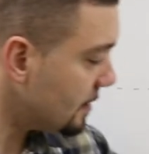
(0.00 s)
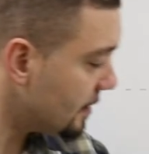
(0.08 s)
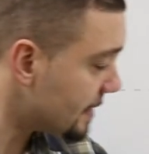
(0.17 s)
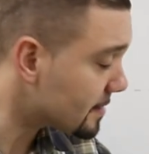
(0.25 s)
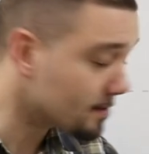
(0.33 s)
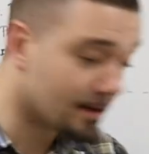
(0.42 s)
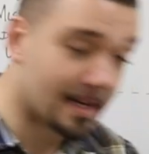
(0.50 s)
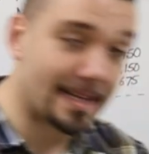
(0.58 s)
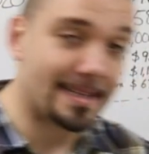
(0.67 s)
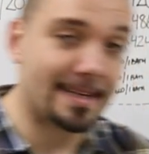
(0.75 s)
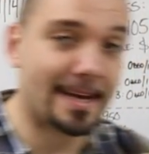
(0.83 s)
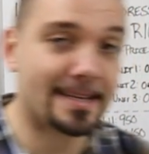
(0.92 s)
let's look
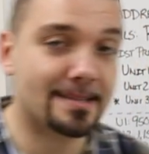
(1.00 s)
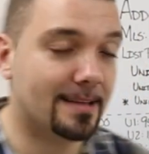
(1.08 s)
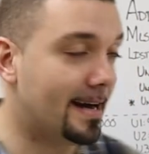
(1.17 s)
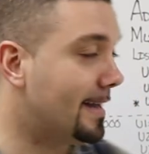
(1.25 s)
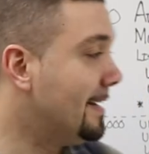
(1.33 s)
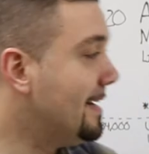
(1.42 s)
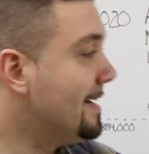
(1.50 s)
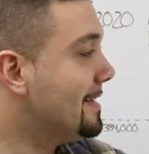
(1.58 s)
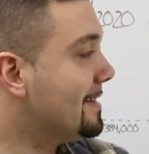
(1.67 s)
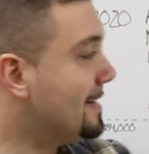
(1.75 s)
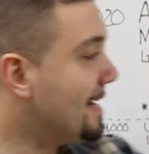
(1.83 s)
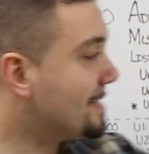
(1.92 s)
at the next line.
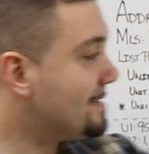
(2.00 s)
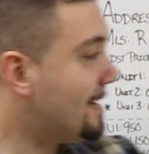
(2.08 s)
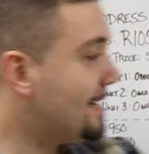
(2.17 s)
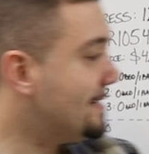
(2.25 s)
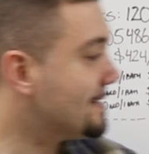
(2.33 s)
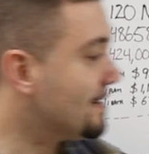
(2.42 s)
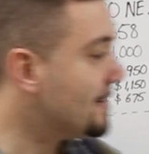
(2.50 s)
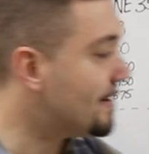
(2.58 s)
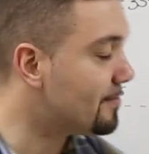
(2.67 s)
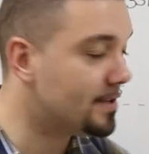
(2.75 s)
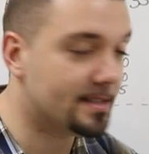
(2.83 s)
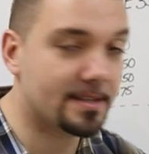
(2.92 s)
The next line is a
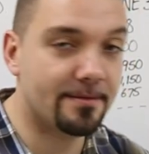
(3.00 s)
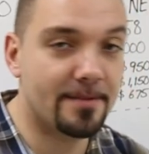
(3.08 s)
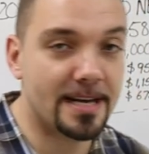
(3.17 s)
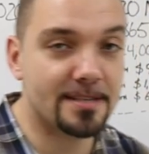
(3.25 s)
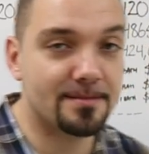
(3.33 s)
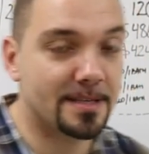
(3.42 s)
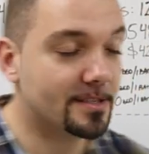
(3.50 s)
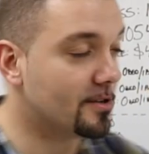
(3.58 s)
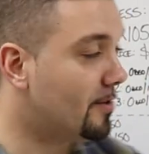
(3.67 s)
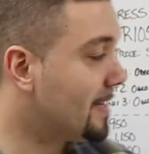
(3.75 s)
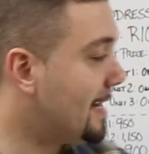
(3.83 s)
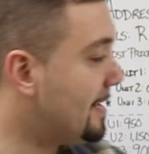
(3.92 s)
leveraged investment.
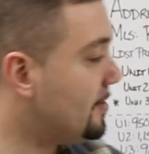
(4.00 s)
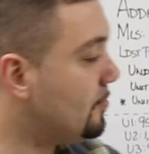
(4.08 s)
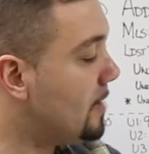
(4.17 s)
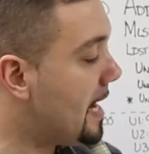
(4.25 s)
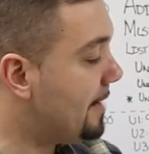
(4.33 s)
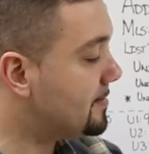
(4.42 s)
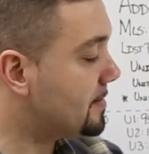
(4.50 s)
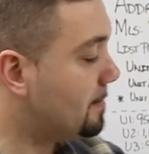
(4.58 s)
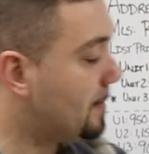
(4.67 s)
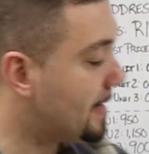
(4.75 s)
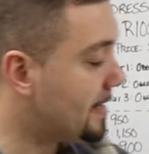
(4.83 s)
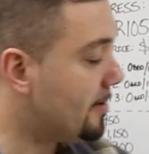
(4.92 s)
So again, you have some
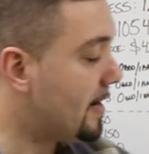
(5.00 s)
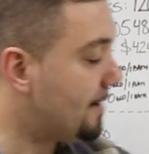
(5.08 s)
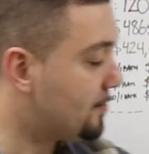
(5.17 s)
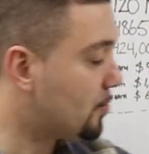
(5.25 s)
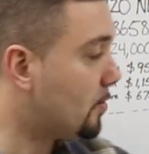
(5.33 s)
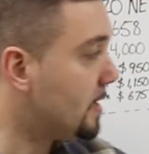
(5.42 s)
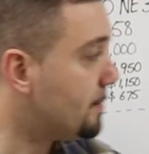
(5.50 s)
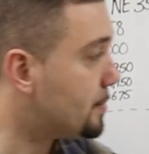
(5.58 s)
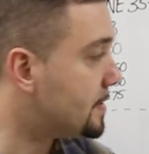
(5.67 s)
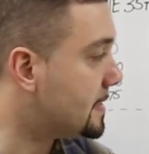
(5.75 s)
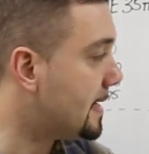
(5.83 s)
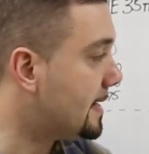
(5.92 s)
money, you have
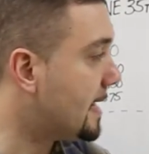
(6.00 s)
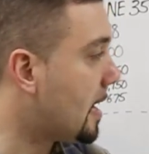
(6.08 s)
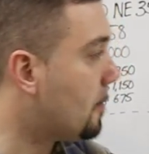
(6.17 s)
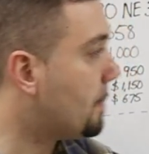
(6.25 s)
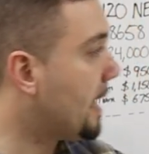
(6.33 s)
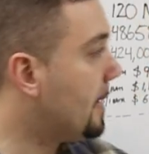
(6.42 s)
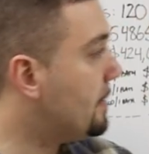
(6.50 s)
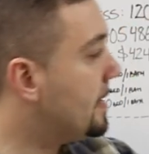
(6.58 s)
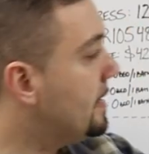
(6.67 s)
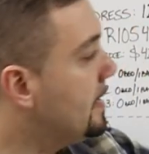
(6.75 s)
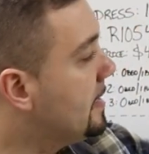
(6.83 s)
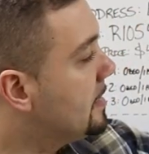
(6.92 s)
20% down payment.